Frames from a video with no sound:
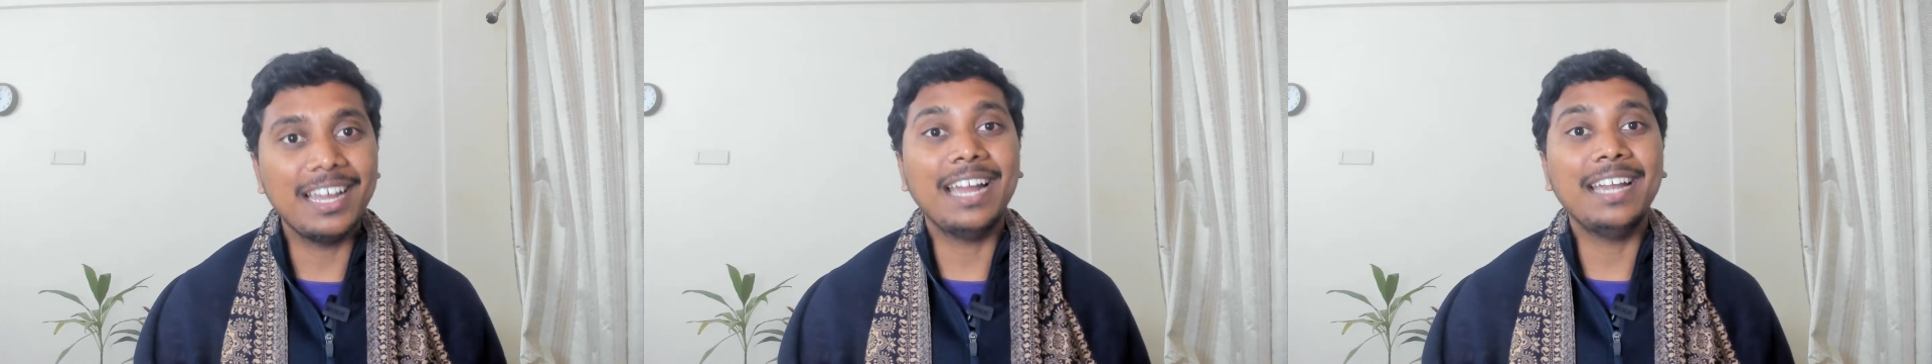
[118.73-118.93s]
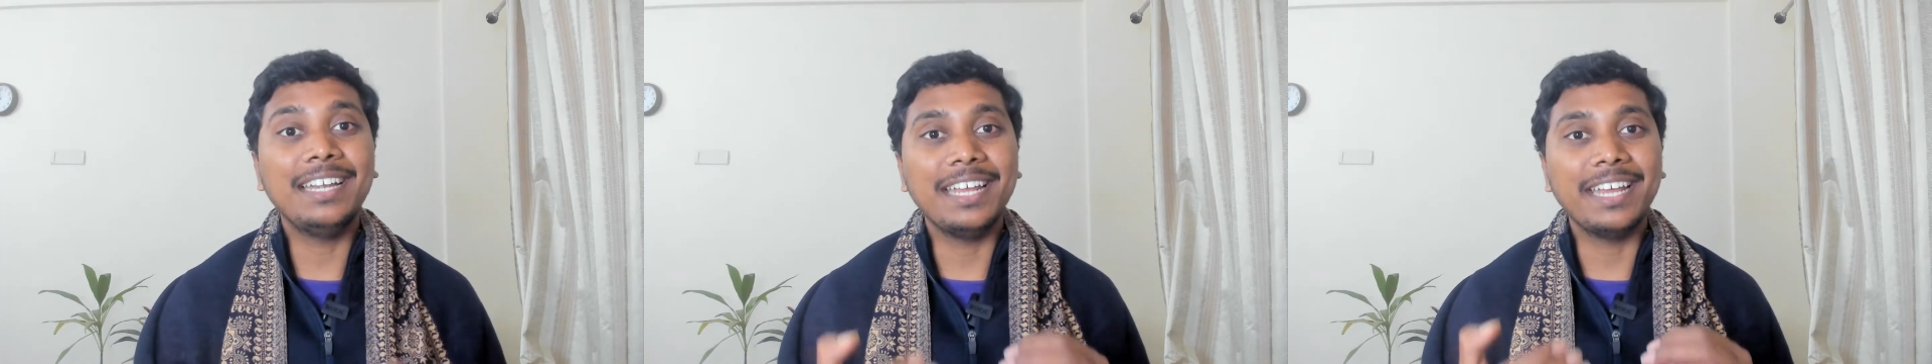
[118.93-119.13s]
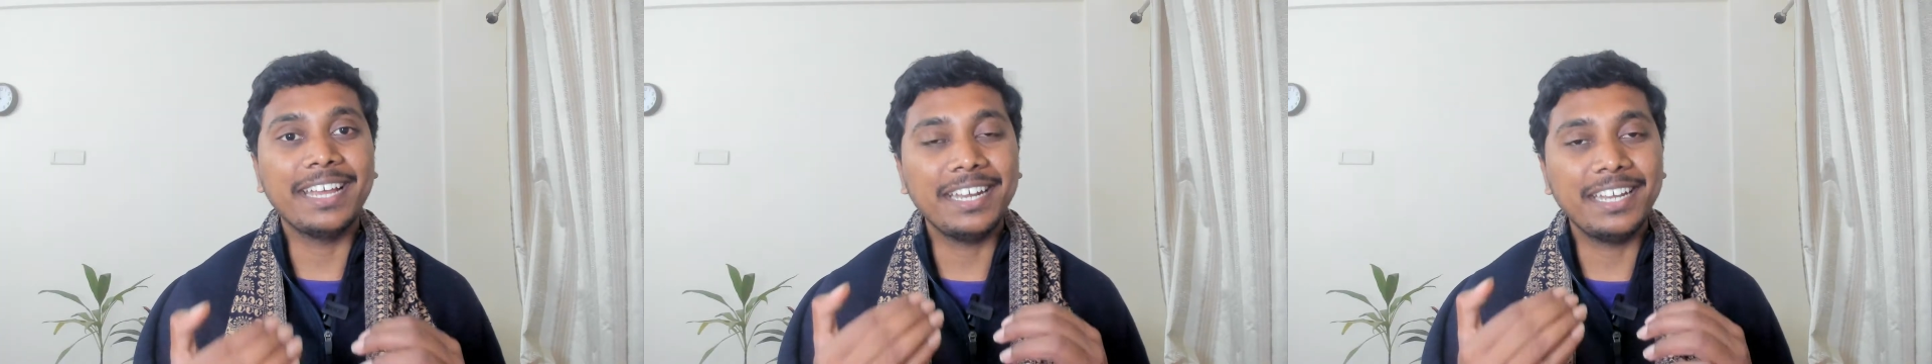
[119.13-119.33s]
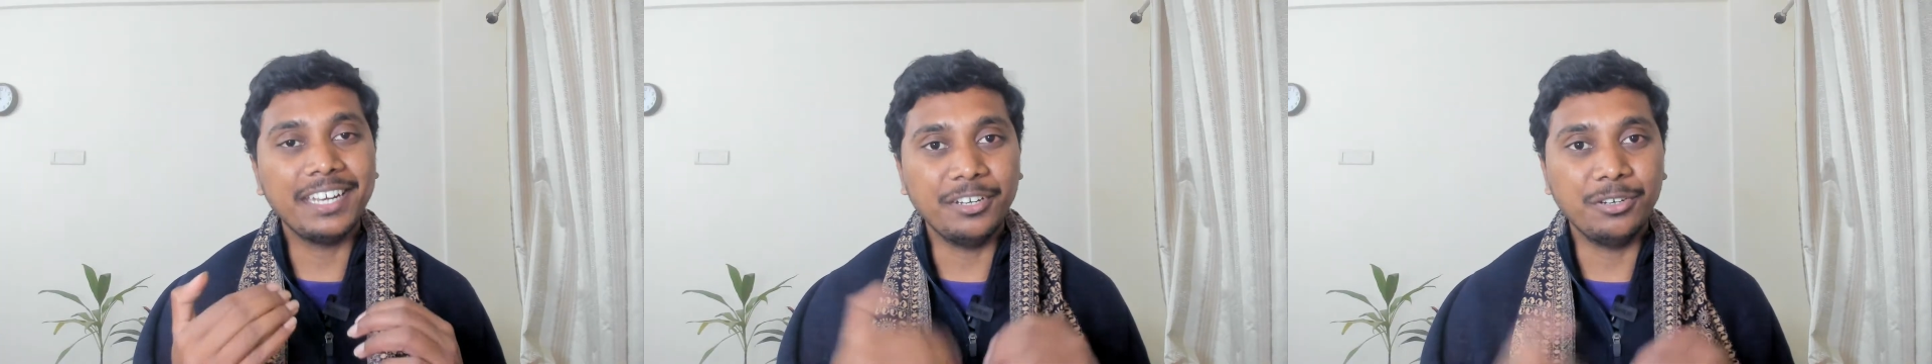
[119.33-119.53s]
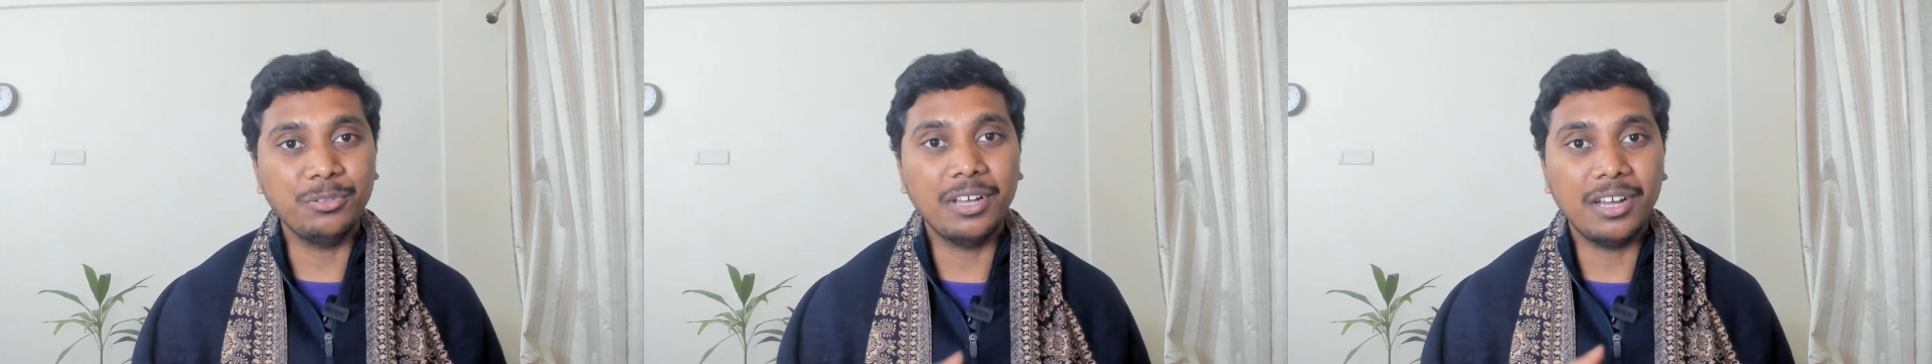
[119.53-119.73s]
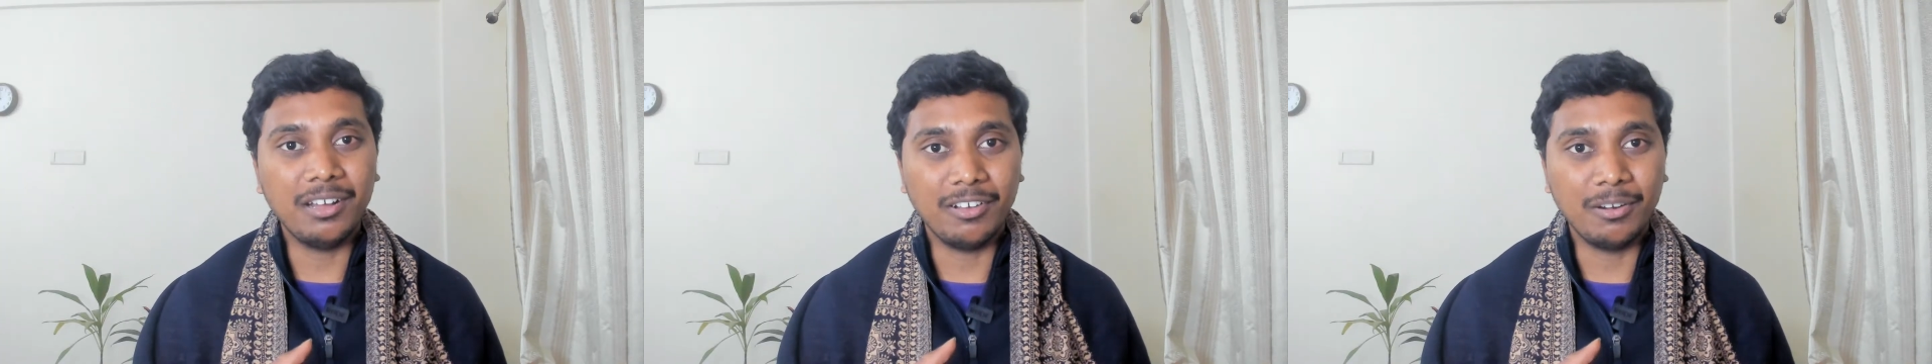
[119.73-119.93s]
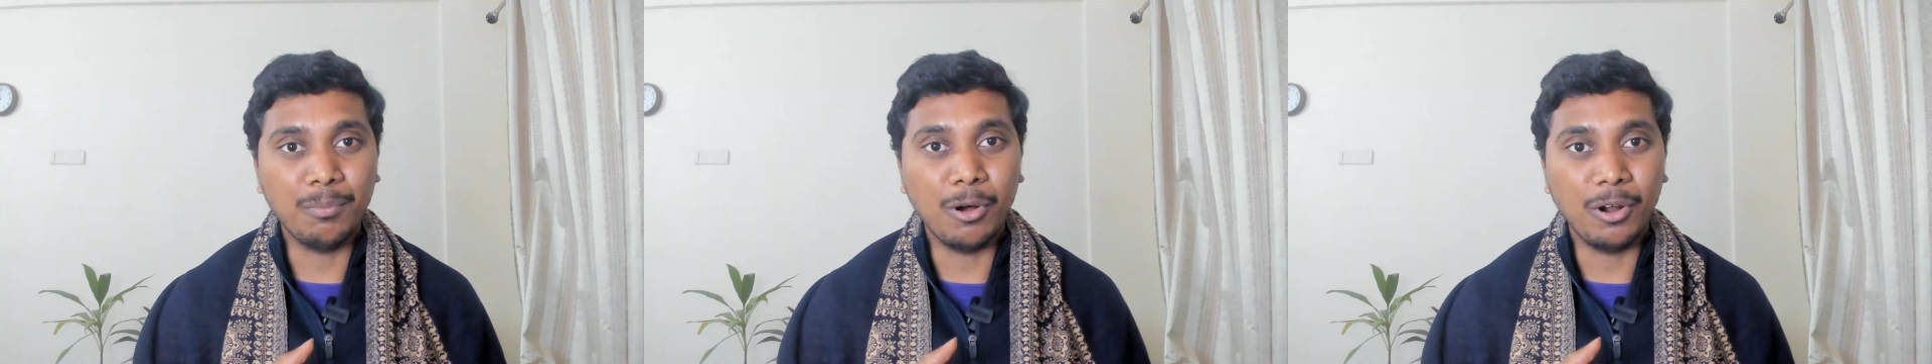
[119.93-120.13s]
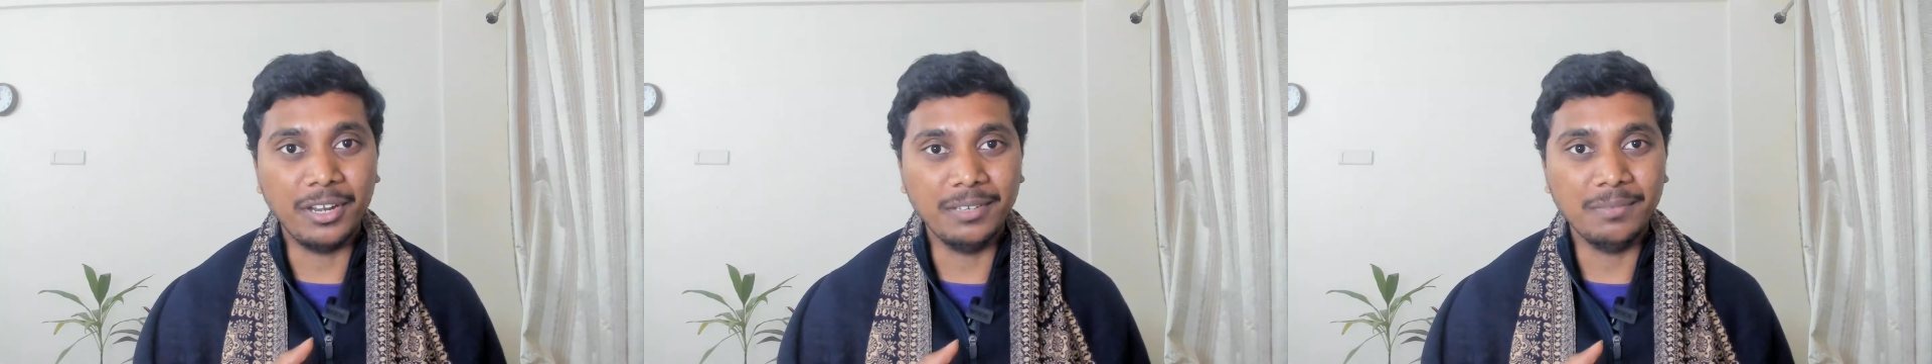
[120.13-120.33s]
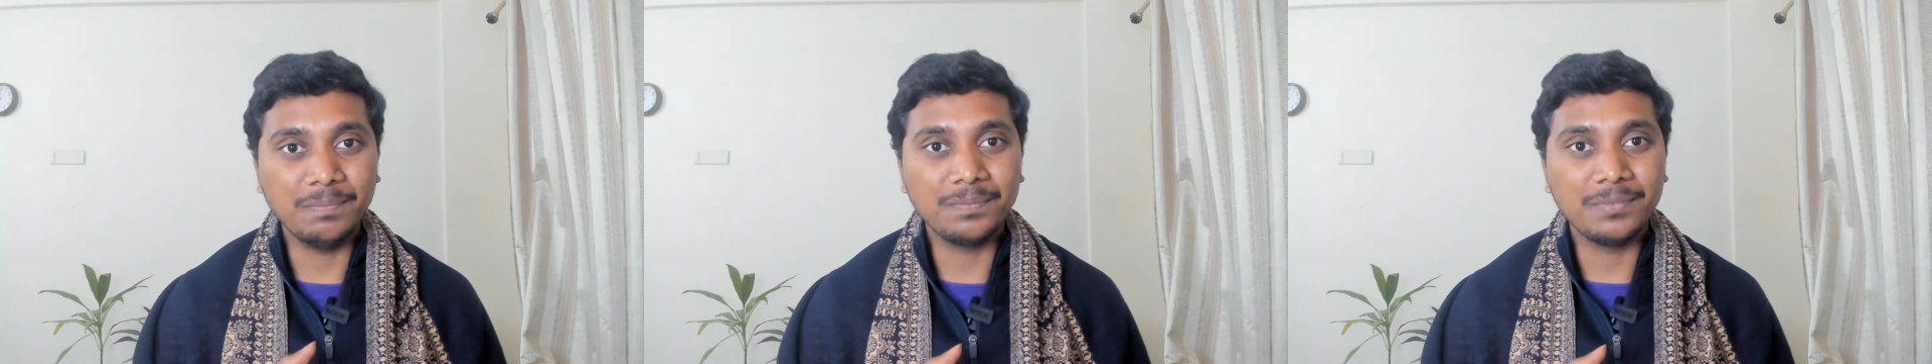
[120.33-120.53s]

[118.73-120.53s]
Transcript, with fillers: and take it into our body.